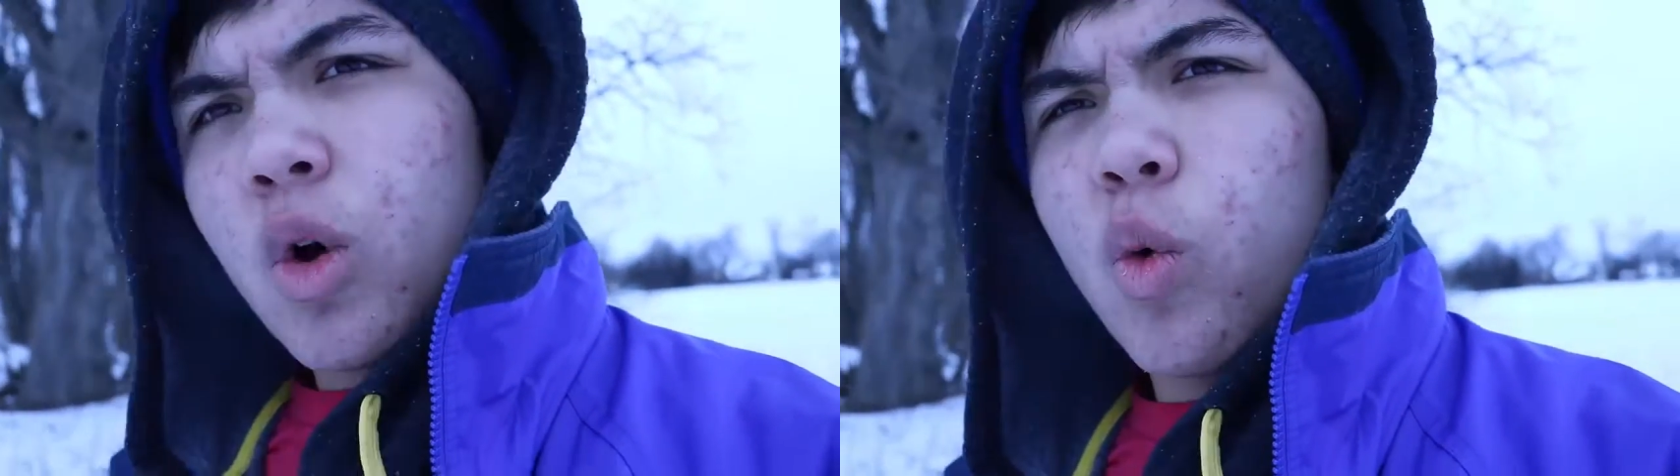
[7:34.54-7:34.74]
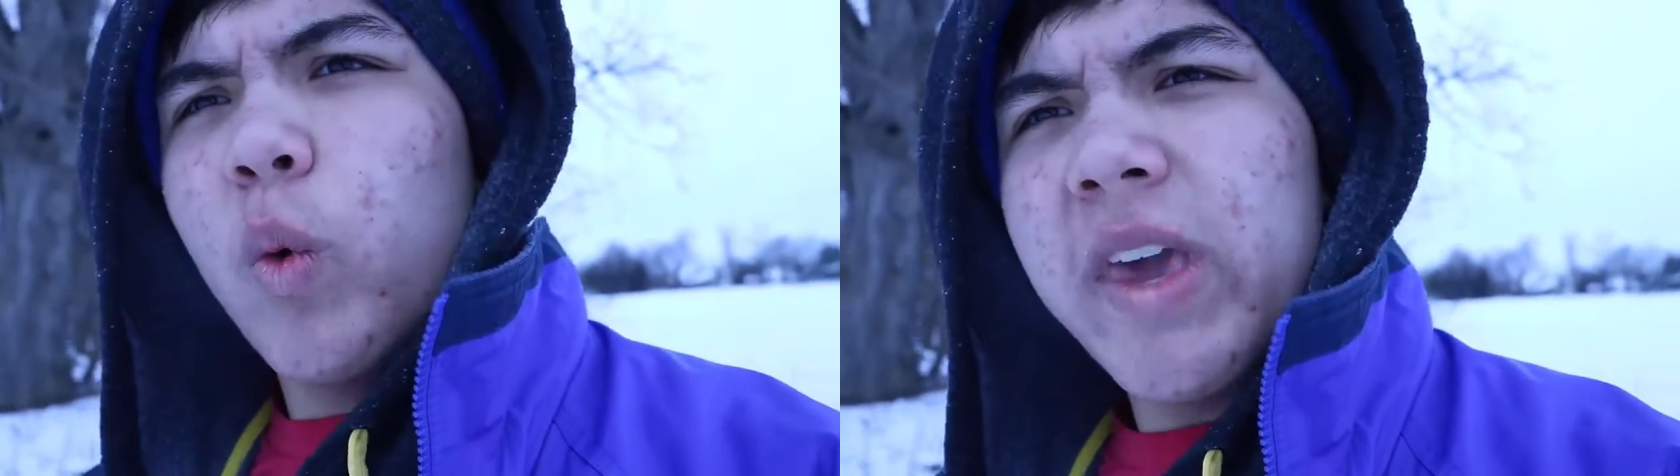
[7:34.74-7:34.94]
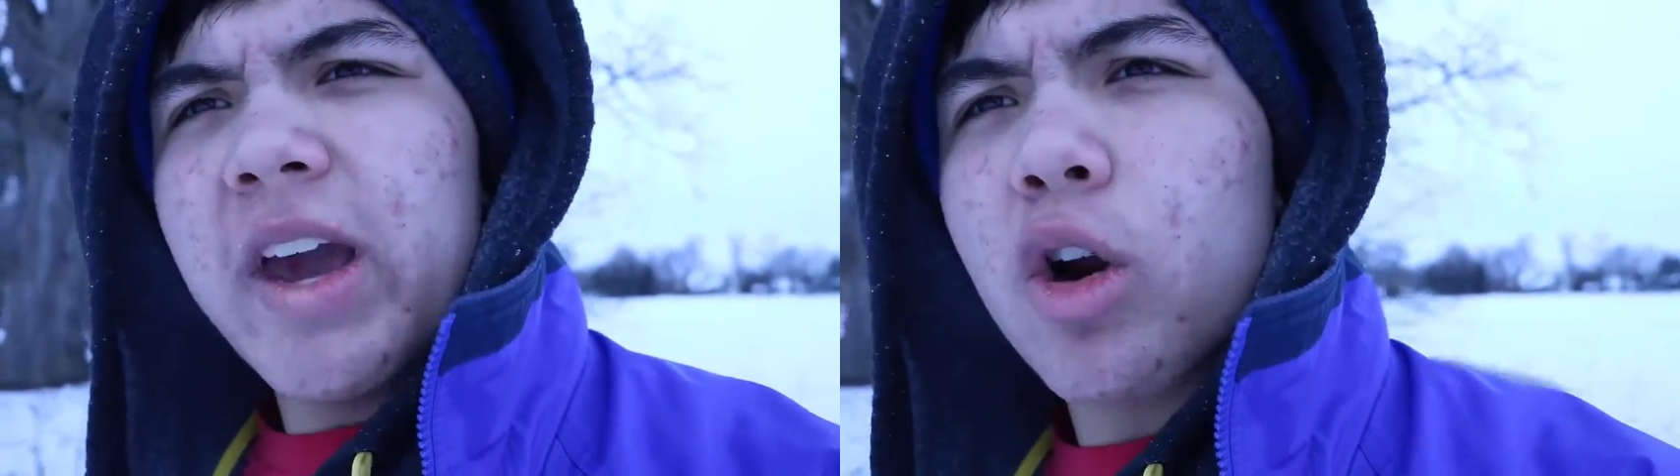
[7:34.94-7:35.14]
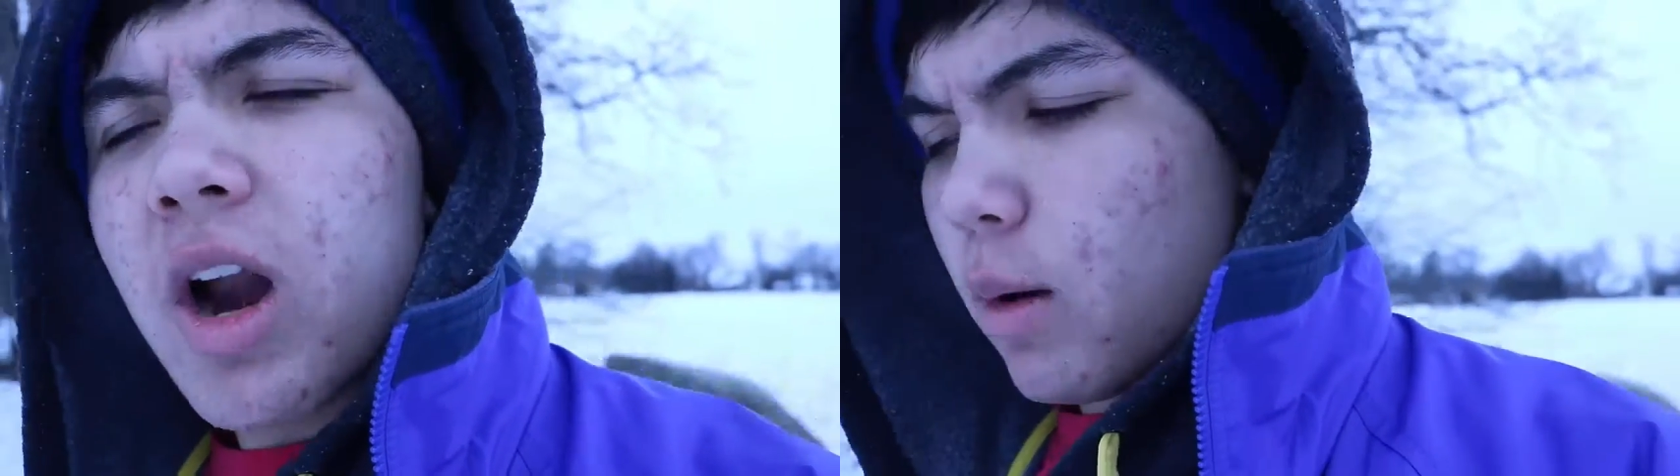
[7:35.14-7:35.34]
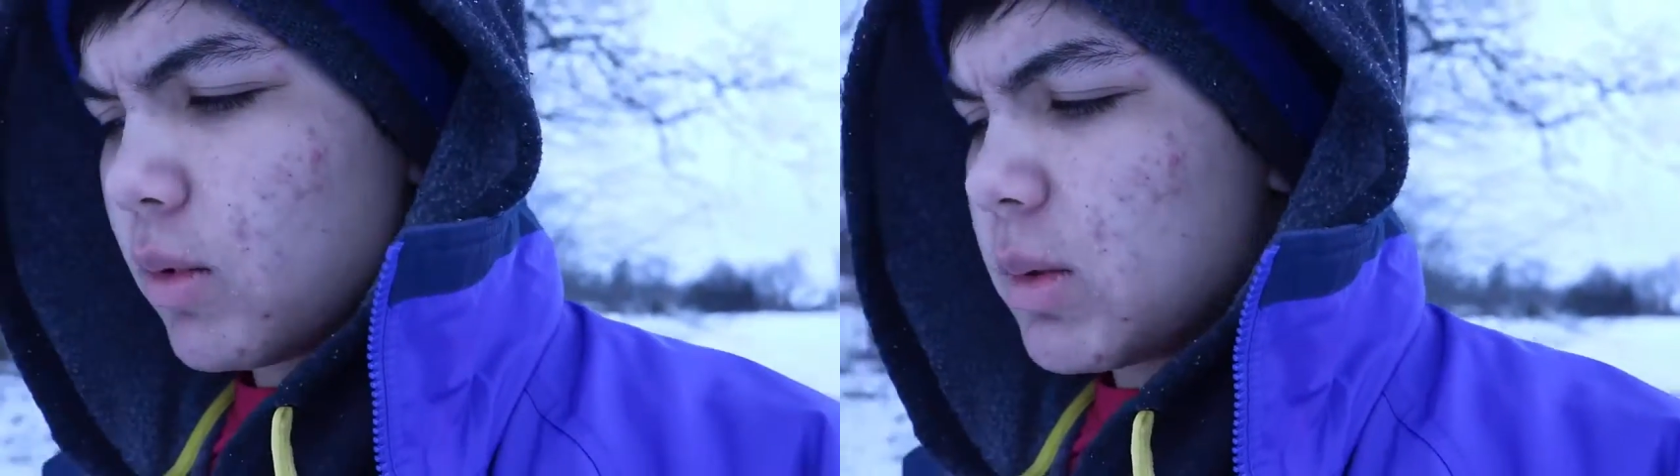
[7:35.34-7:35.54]
We are
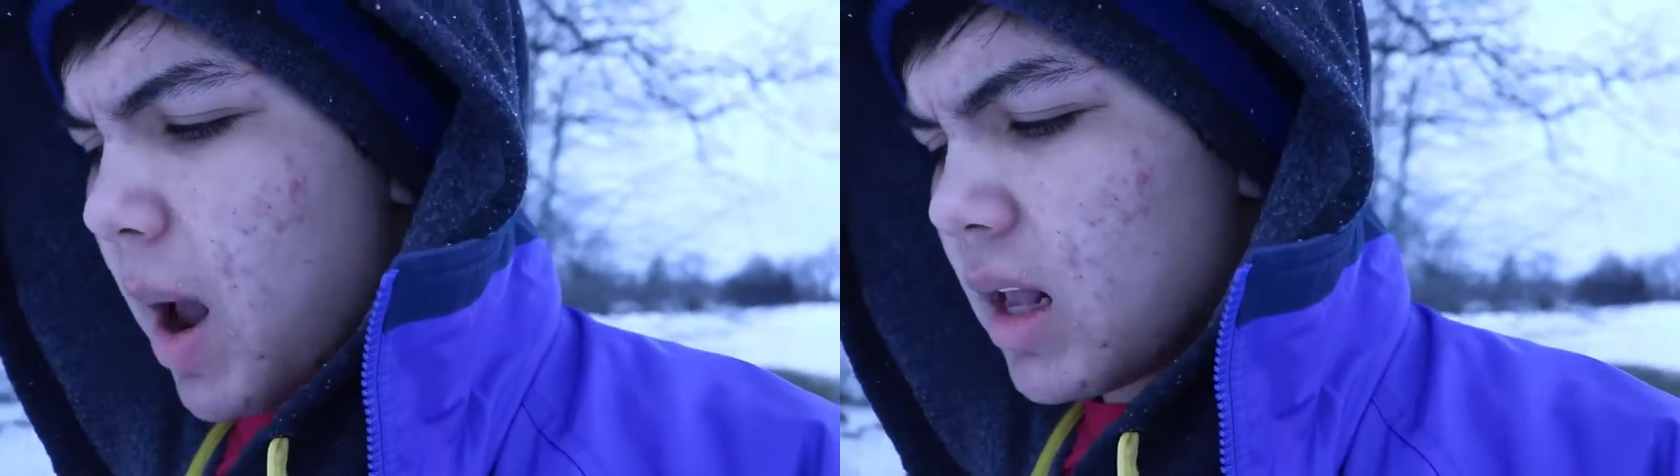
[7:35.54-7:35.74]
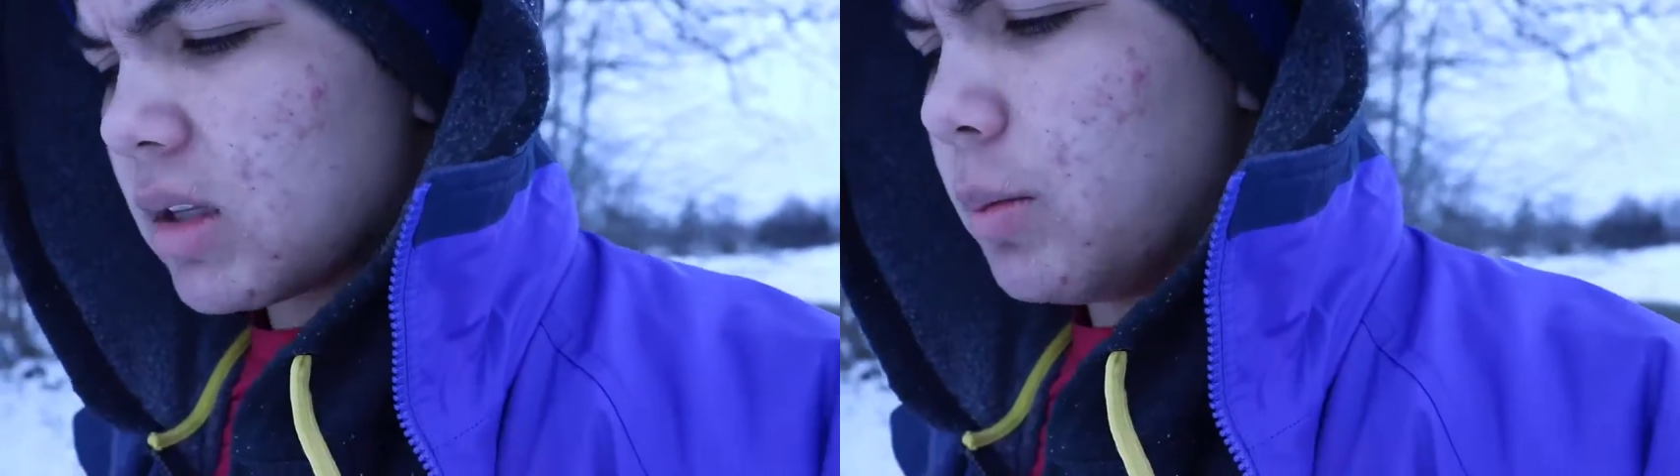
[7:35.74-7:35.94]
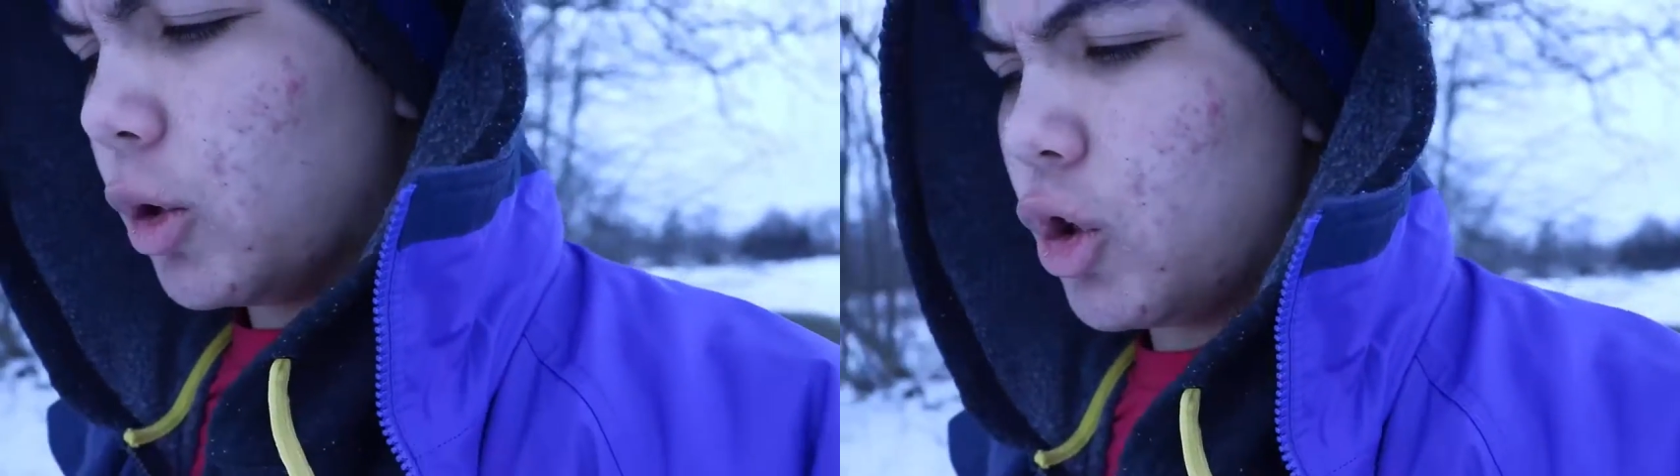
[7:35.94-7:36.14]
not responsible.